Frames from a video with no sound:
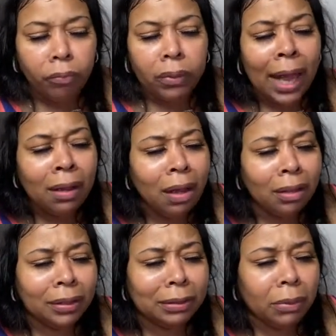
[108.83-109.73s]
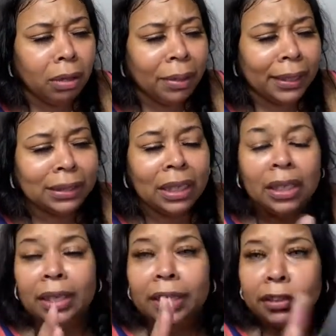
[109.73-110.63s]
I call it the small box.
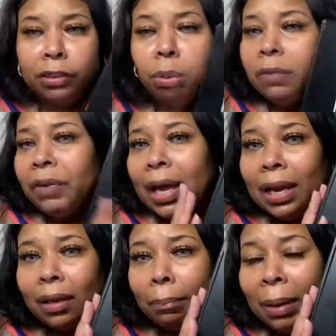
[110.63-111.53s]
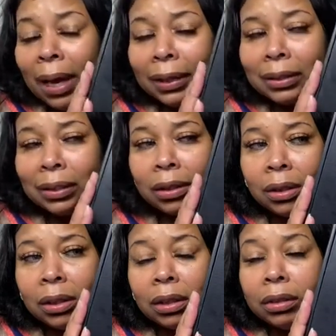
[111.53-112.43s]
It's a $25 box
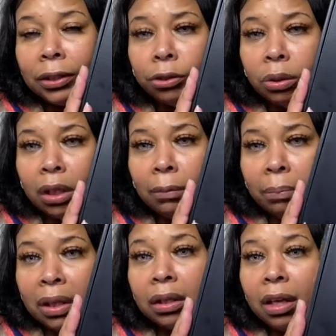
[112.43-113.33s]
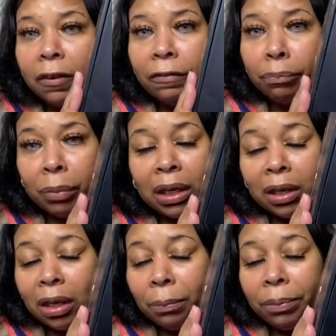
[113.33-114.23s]
that you get a month of
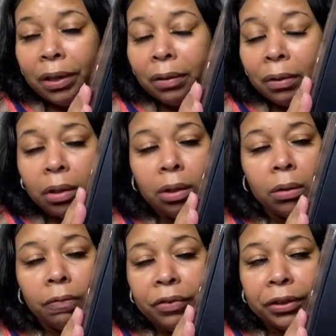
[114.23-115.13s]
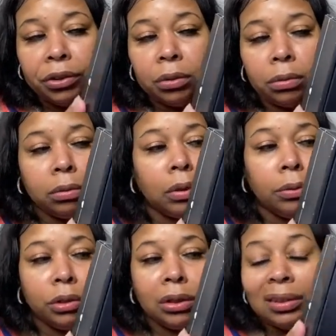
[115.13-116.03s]
makeup and, you know, facial
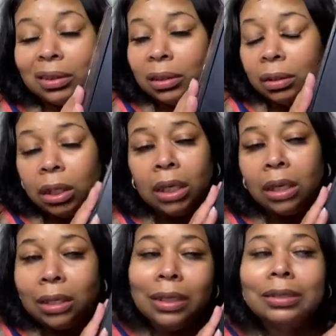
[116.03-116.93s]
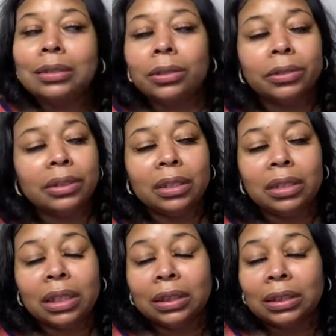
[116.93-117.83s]
lotions and cleansers and
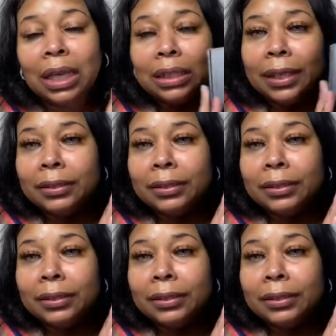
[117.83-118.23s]
things like that.